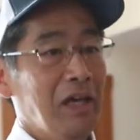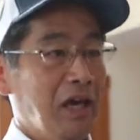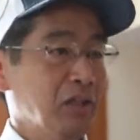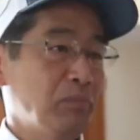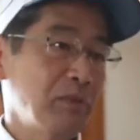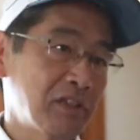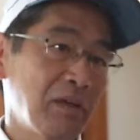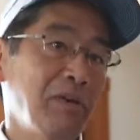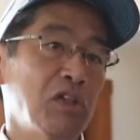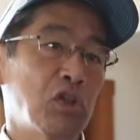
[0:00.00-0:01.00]
and
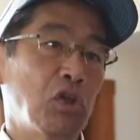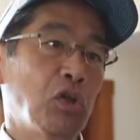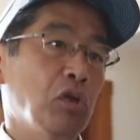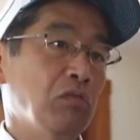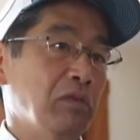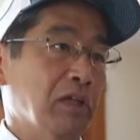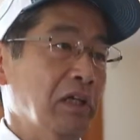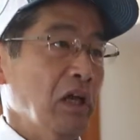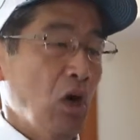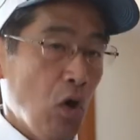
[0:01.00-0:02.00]
preservation of
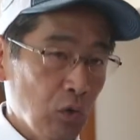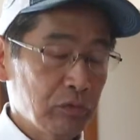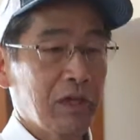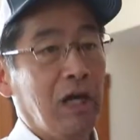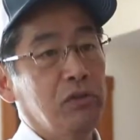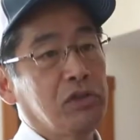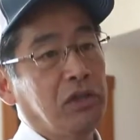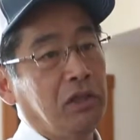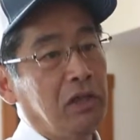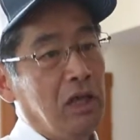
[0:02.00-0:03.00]
old
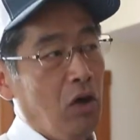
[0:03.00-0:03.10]
culture,